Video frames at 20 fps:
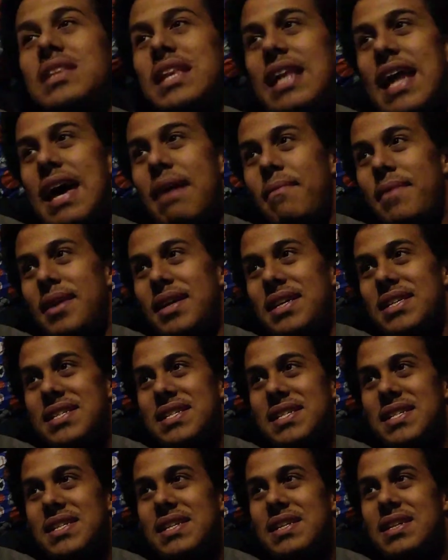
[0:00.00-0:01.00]
That
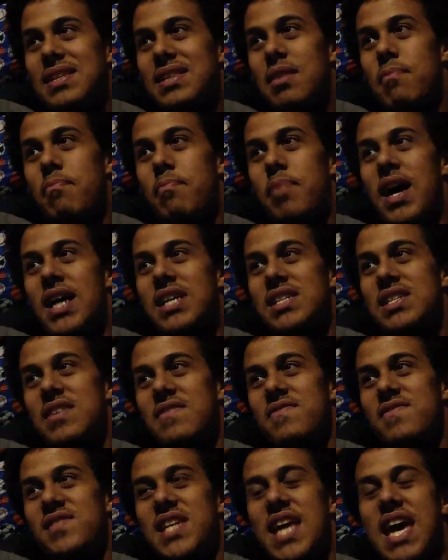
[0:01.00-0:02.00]
means the
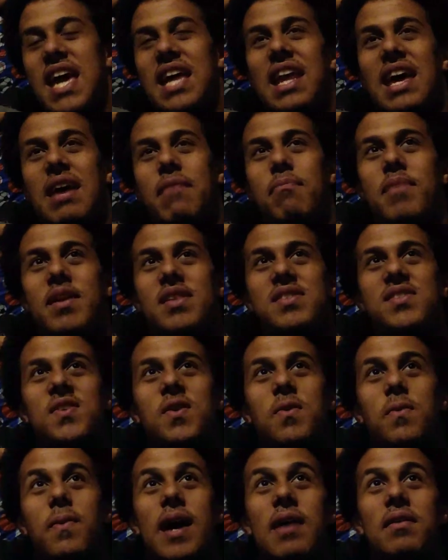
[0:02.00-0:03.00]
Positive 10 have been
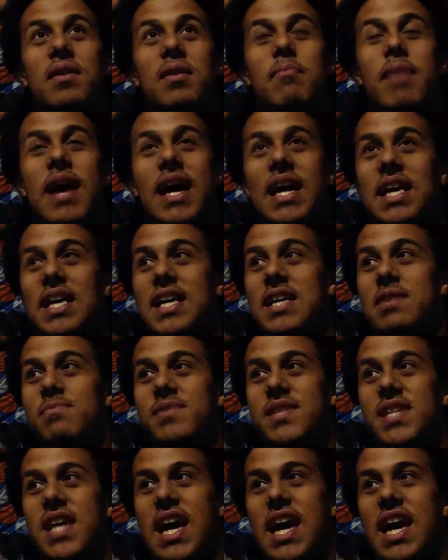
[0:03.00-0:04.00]
surrounded by
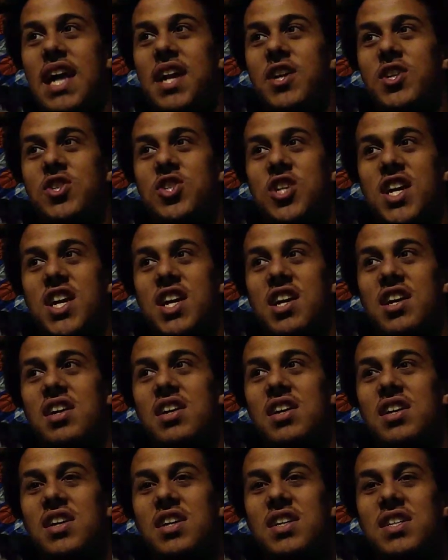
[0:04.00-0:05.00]
his energy
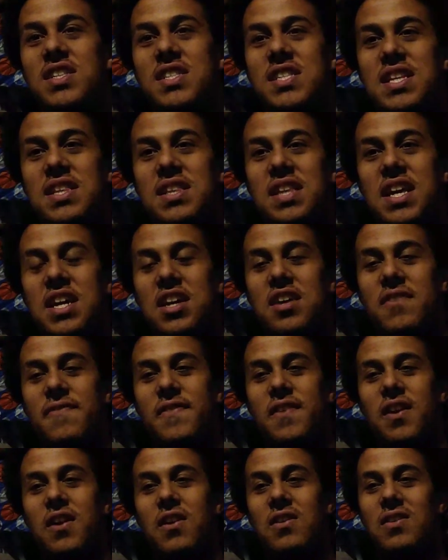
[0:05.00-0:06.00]
to think of
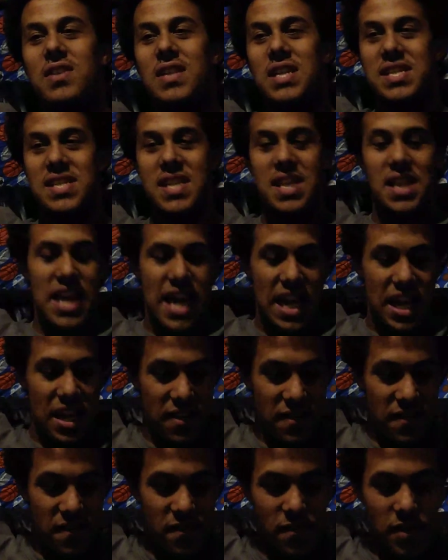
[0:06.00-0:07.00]
all these
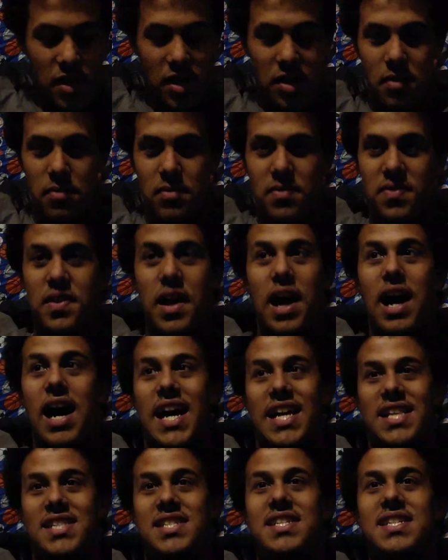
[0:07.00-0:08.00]
negative
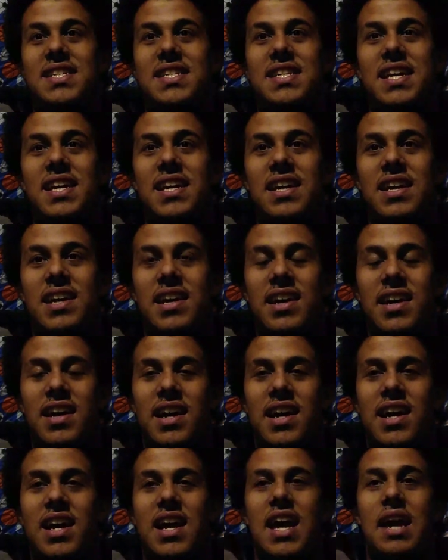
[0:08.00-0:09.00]
thoughts
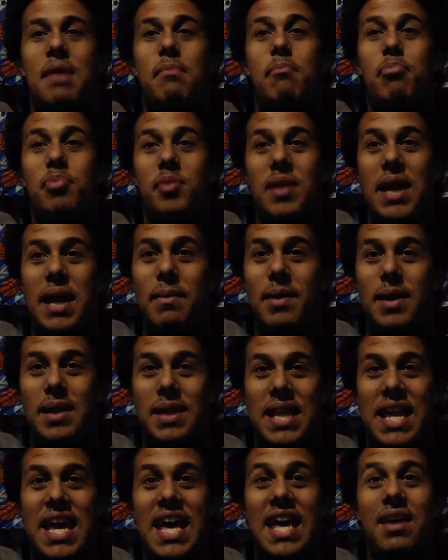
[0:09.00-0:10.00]
and
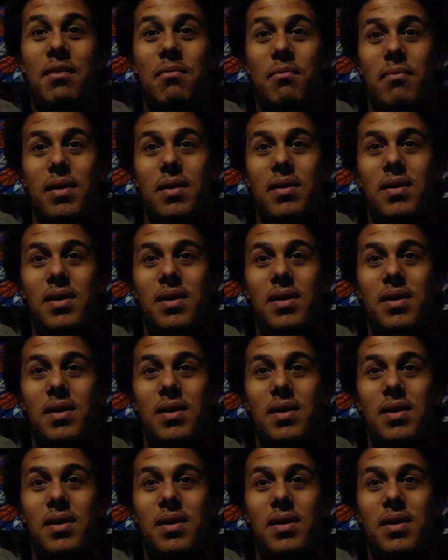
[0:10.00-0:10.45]
blaming them.